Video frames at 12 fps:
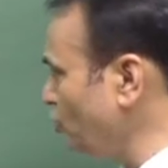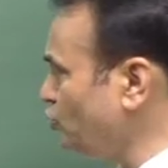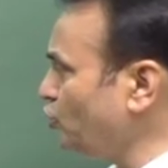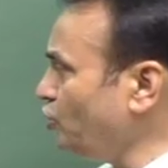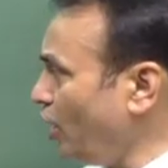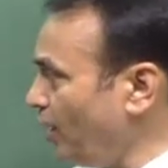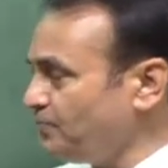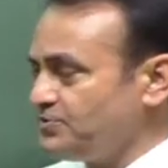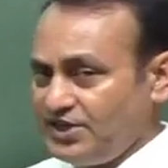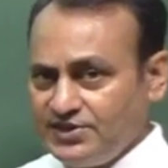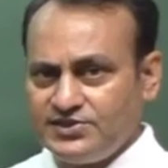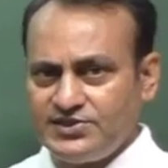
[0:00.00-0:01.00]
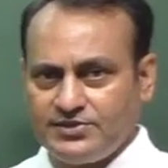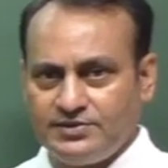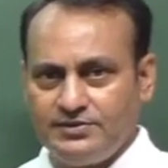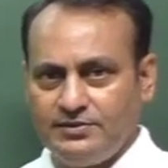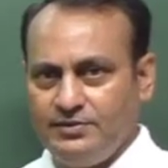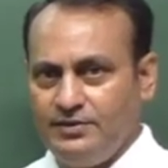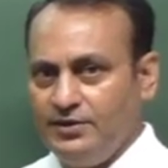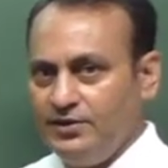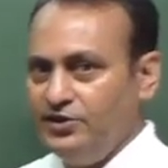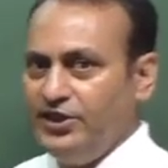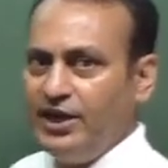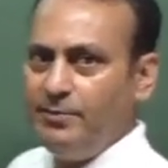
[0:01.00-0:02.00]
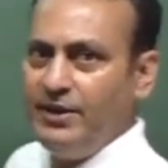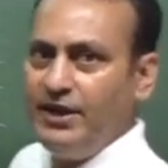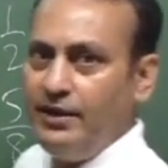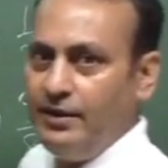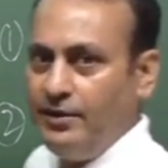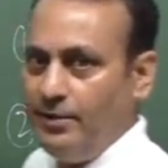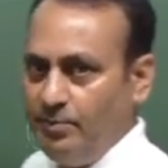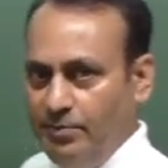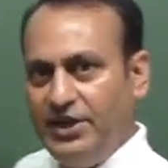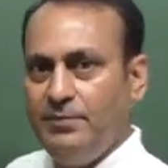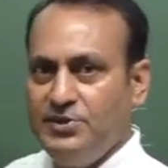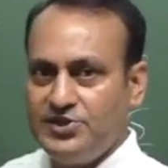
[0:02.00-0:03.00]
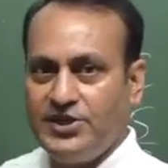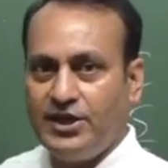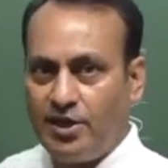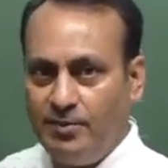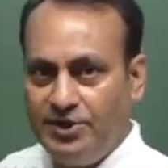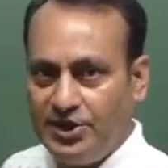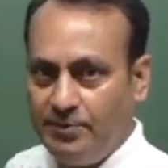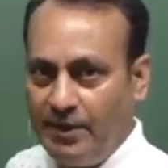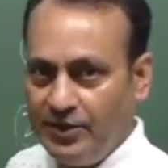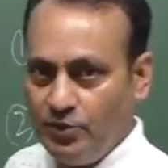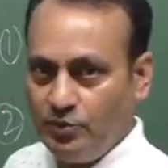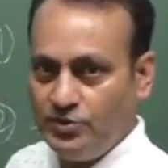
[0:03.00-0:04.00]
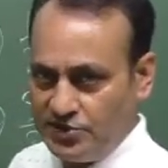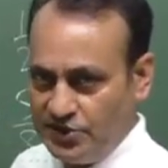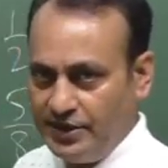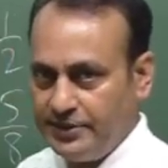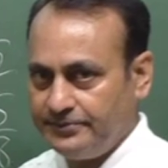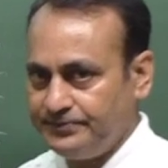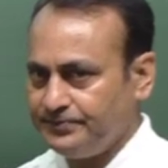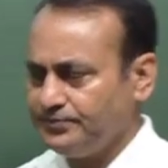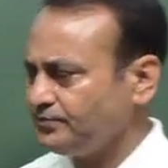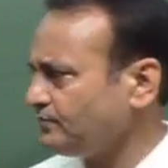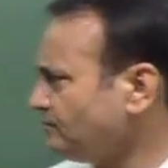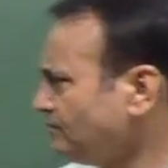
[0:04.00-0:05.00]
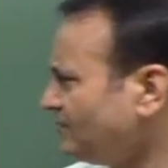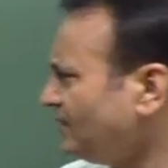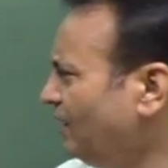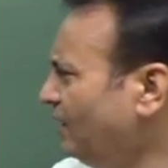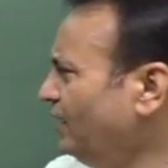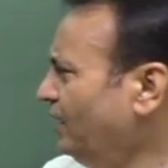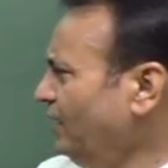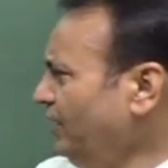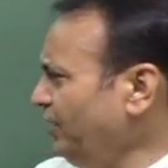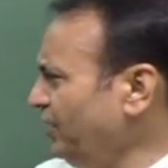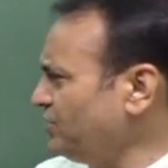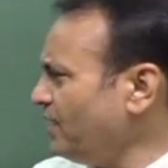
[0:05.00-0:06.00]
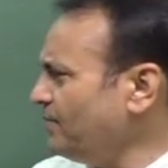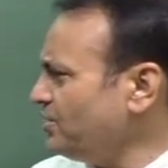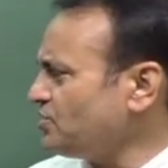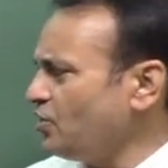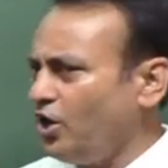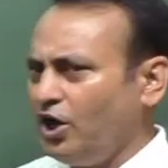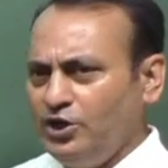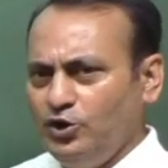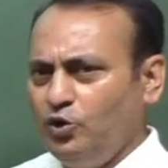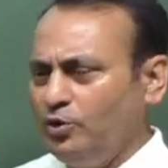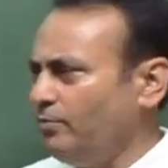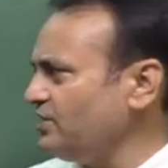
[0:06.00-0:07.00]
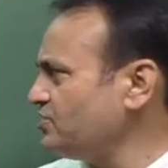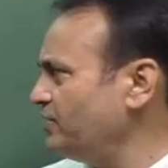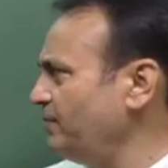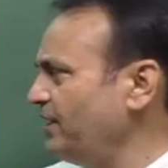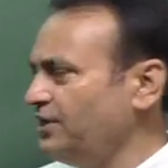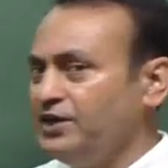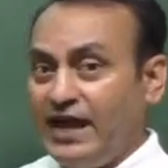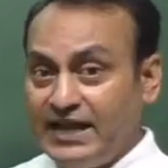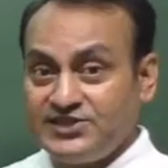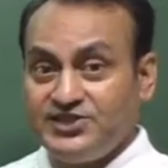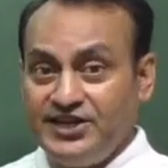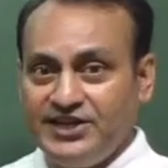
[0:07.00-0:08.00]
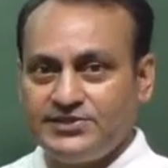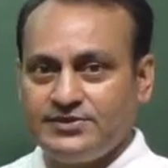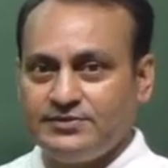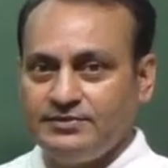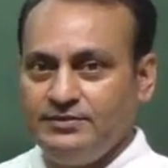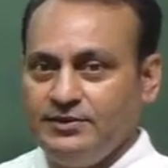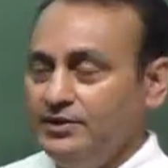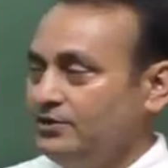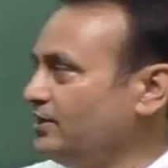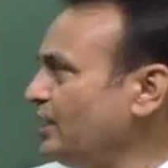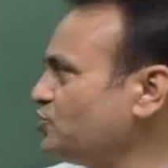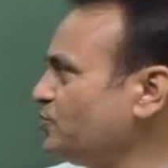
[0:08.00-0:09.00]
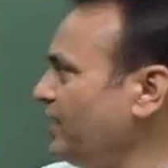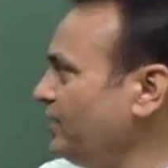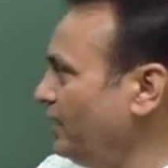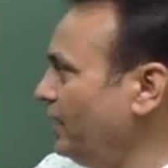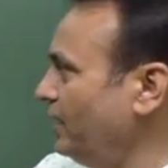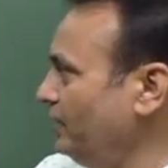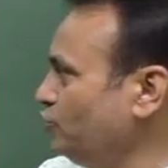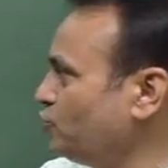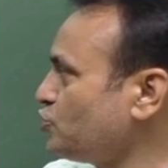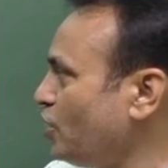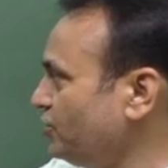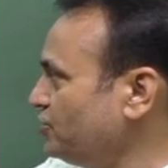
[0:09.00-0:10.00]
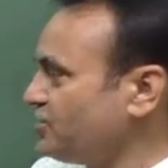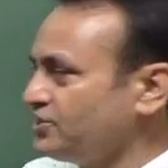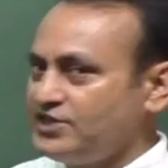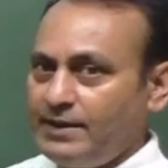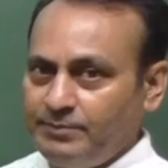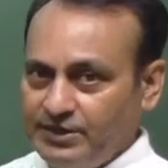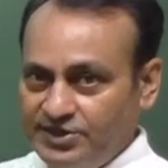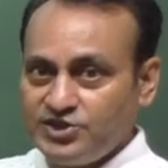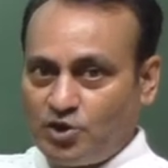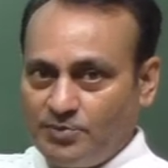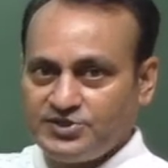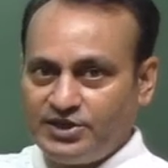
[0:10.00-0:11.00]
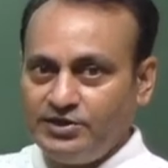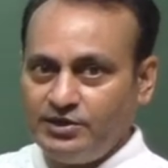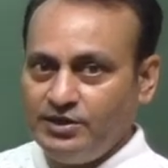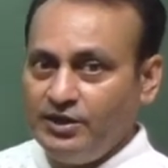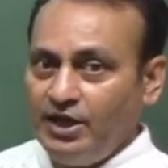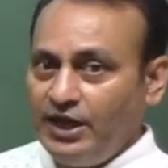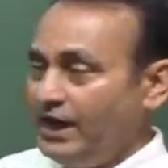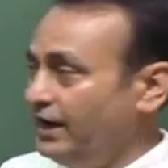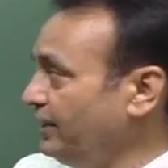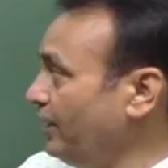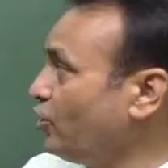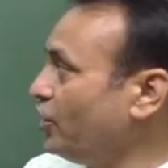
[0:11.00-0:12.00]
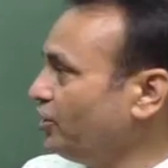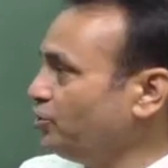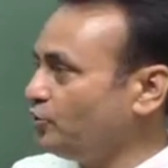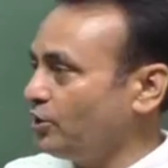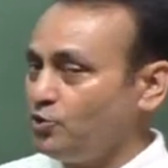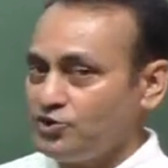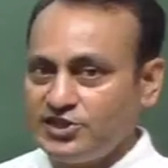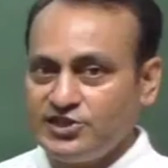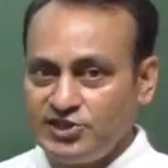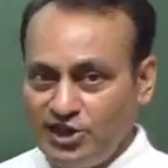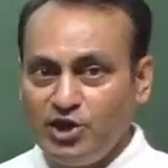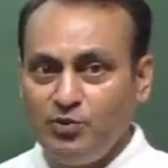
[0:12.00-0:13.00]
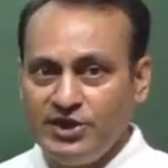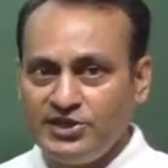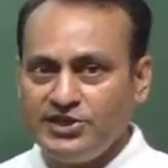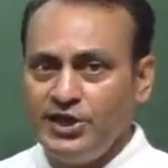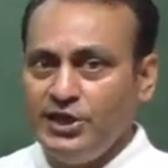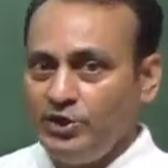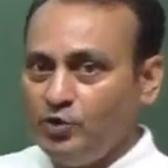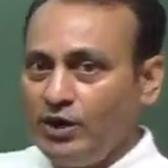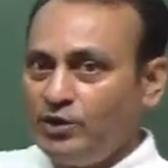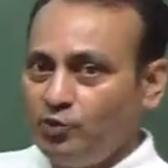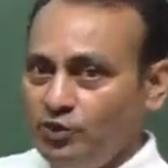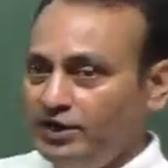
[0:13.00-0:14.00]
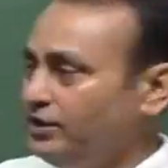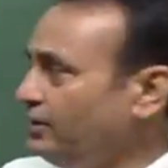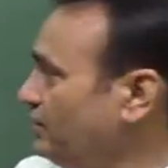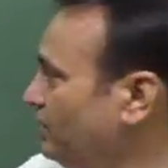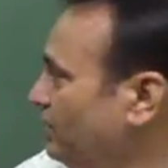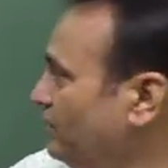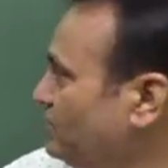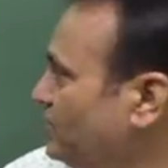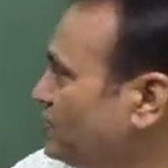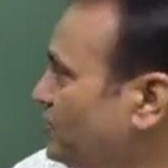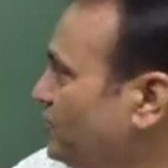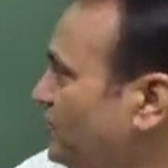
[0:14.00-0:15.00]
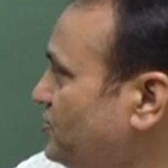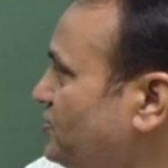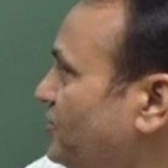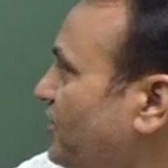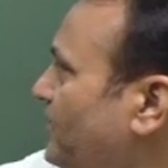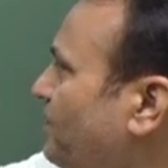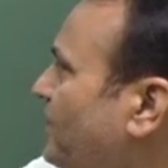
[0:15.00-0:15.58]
through the options, there may be a mistake committed by you. See here. In examination hall, you must remain in hastiness That's why you saw this example, this option, and according to the question's language, you are doing just a test here.